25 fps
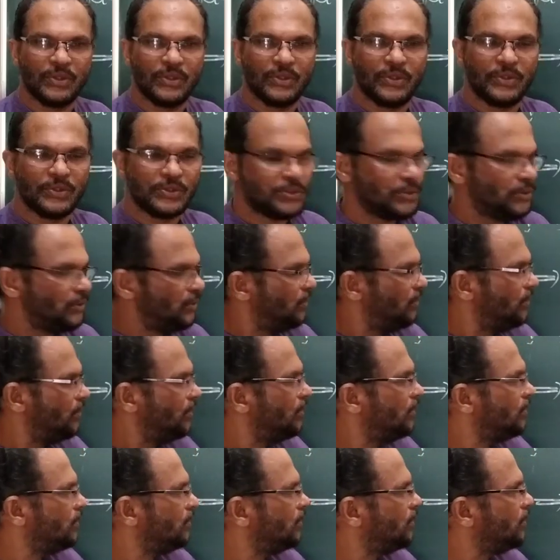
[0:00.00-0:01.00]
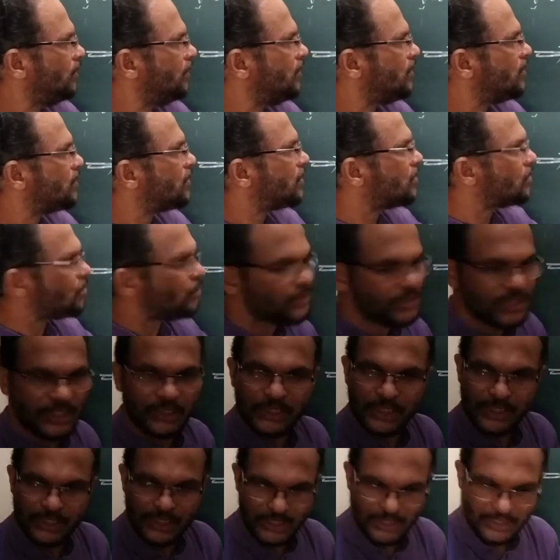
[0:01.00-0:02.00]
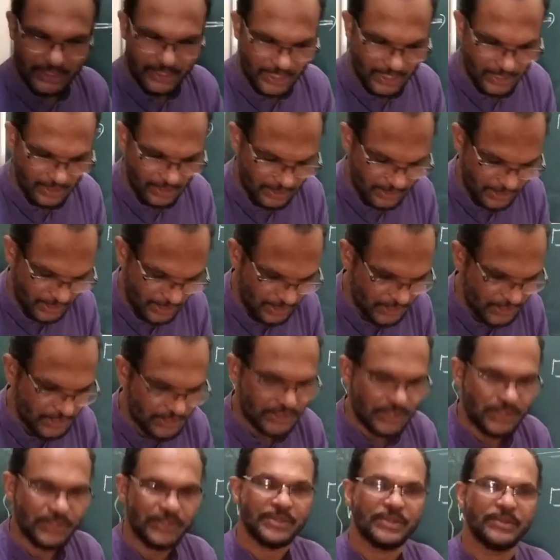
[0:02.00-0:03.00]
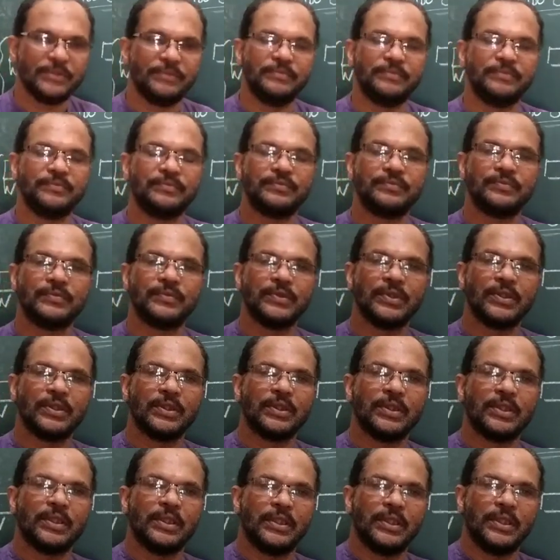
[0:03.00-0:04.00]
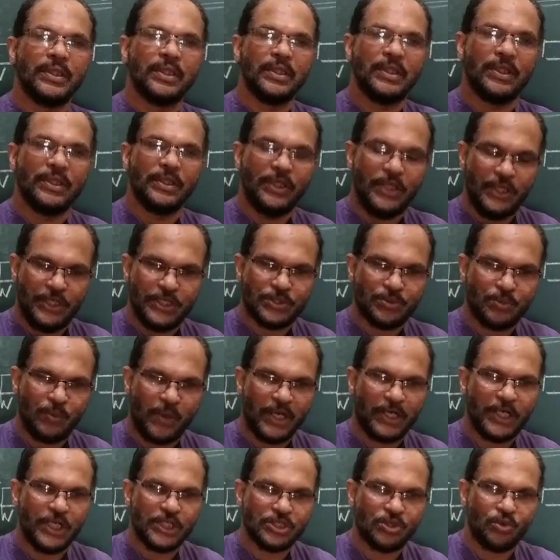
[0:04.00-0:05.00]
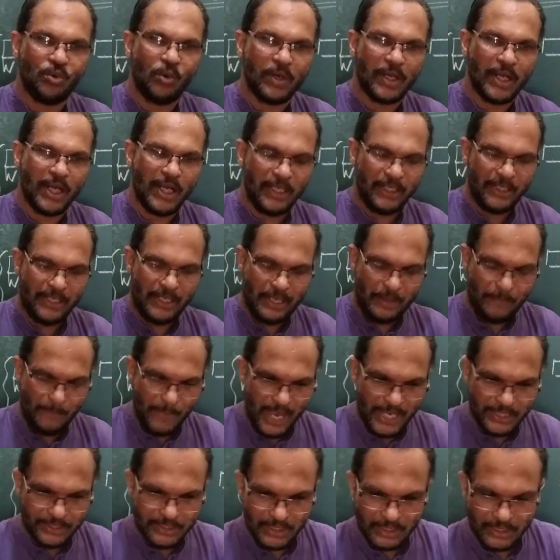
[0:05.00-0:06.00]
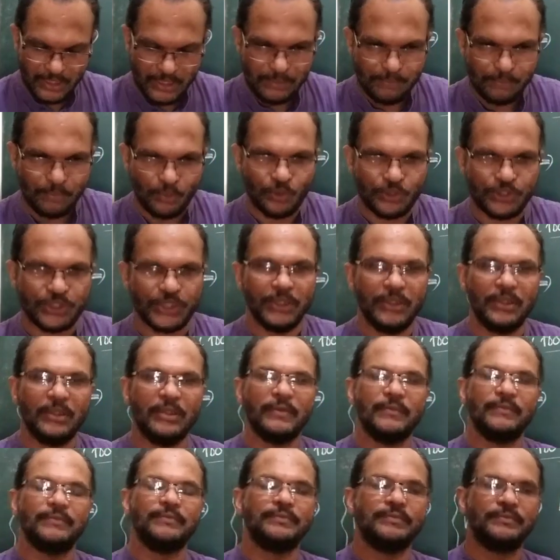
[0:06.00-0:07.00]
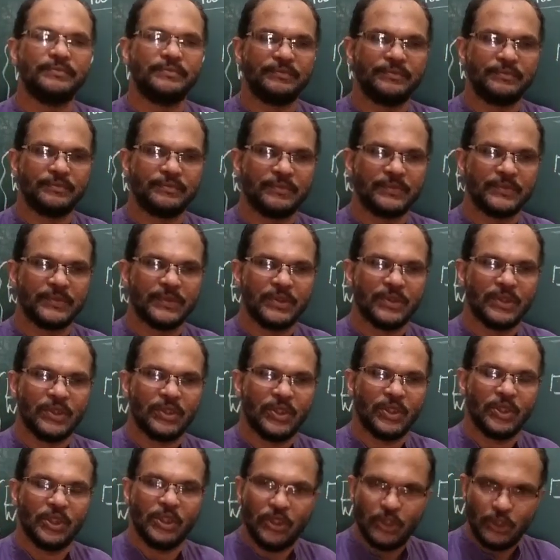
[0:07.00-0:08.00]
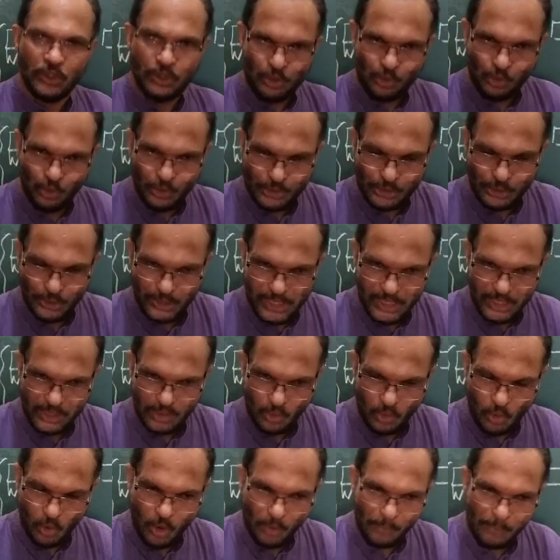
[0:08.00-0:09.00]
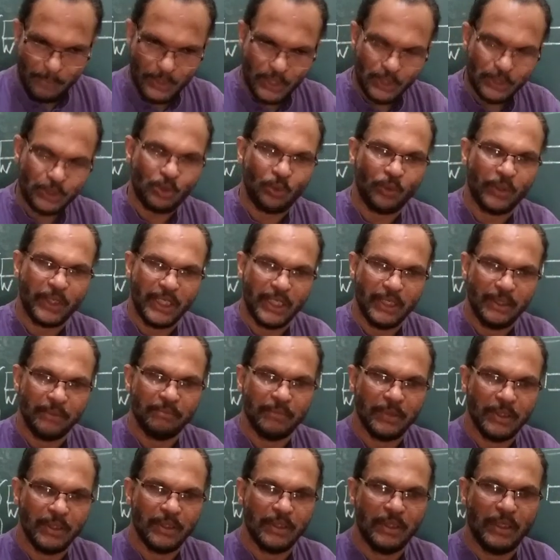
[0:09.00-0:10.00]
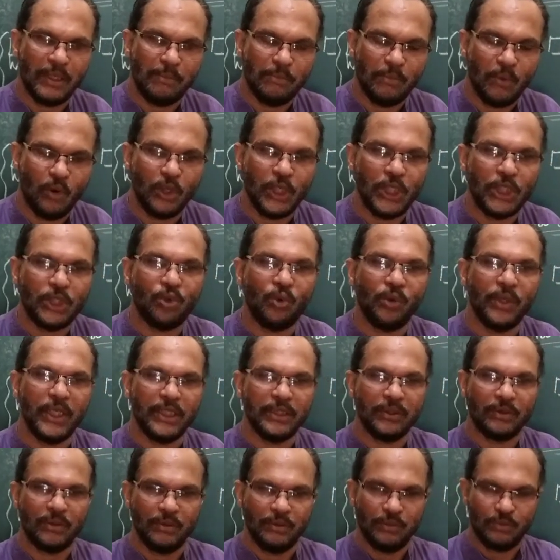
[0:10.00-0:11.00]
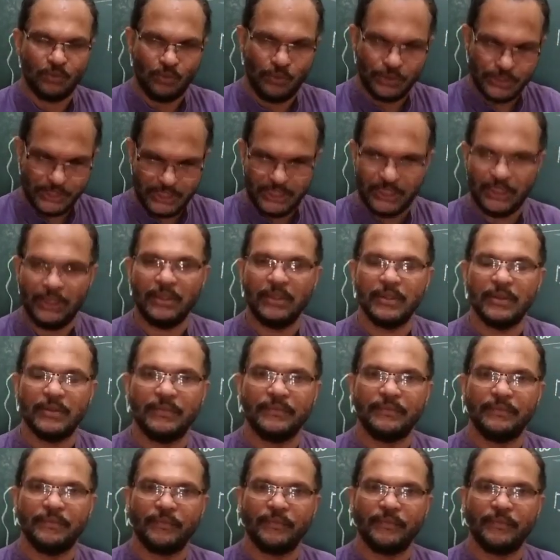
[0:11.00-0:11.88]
So, retrosynthetic analysis is what is called an imaginary portion, usually operate on a molecule in question.